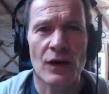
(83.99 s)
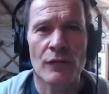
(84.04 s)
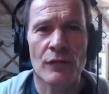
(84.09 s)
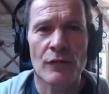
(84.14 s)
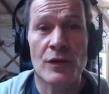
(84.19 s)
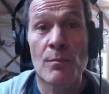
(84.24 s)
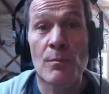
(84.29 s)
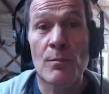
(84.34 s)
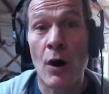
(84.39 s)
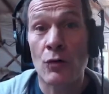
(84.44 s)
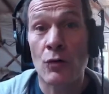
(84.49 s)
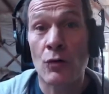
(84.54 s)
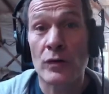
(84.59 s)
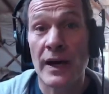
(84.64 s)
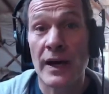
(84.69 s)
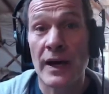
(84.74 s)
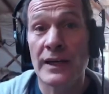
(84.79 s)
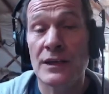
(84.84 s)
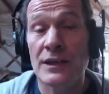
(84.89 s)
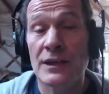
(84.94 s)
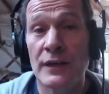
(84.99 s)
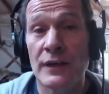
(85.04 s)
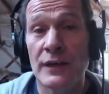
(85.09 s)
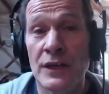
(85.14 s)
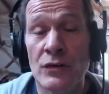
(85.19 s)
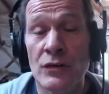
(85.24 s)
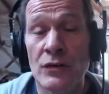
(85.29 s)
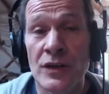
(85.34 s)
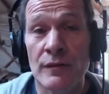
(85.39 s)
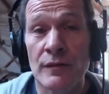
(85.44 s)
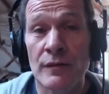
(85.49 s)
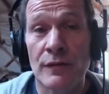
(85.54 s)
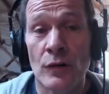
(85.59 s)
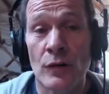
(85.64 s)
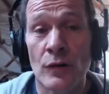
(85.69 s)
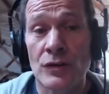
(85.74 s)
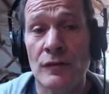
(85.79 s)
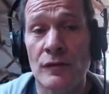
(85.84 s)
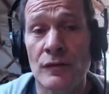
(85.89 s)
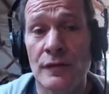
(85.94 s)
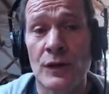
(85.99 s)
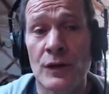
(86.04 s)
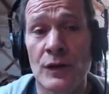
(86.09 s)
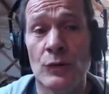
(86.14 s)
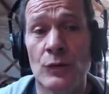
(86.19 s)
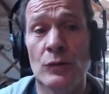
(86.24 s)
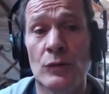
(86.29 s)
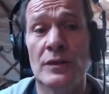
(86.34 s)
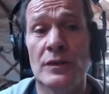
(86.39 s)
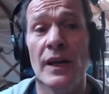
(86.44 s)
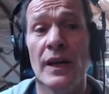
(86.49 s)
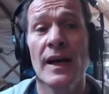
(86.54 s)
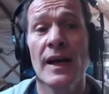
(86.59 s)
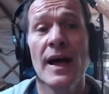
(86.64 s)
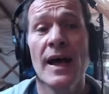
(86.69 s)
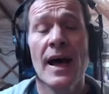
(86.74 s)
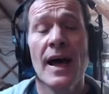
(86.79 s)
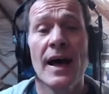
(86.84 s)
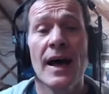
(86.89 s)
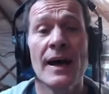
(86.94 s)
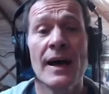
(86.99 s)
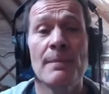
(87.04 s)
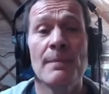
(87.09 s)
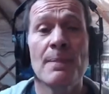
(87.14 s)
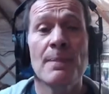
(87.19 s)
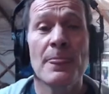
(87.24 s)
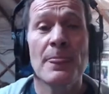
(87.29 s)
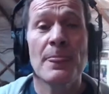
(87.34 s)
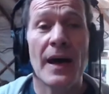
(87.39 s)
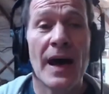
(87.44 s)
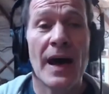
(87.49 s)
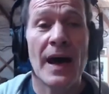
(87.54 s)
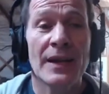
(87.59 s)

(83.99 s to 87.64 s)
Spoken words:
of the moral case for using fossil fuels, and